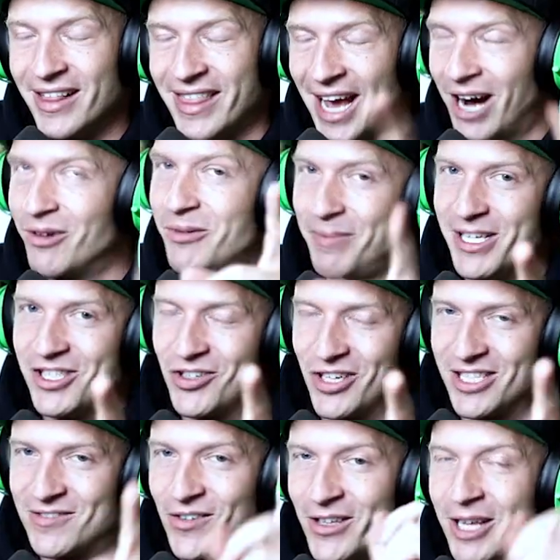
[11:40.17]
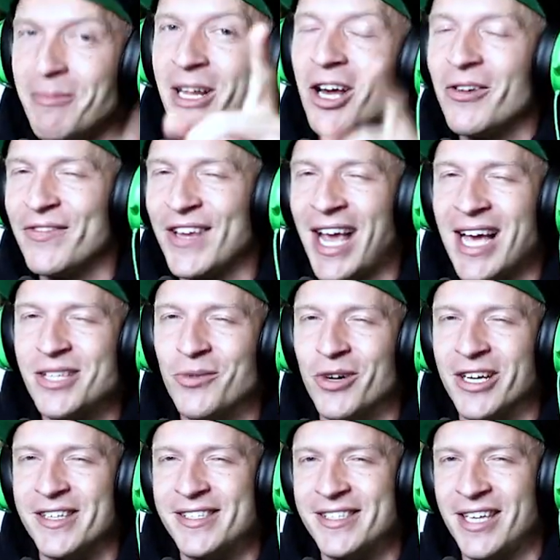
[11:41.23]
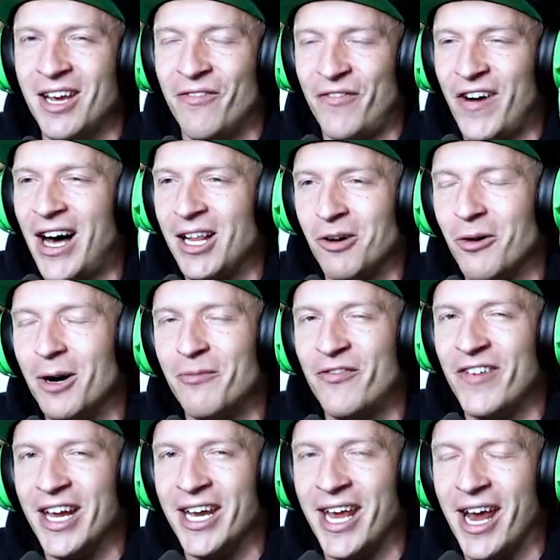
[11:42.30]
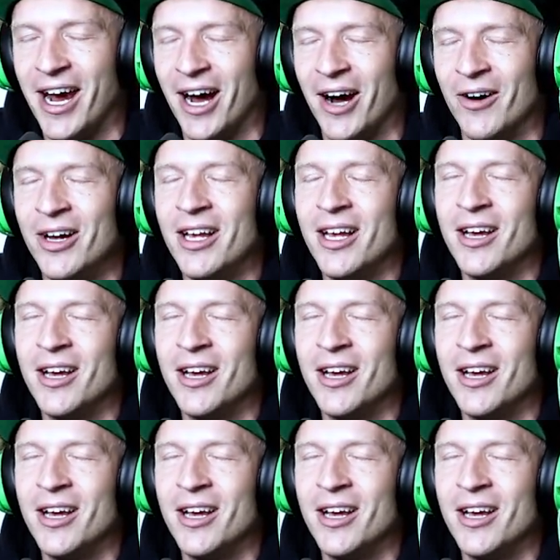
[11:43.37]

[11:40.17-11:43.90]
That would be stressful. Let me know if you guys want to see a follow-up video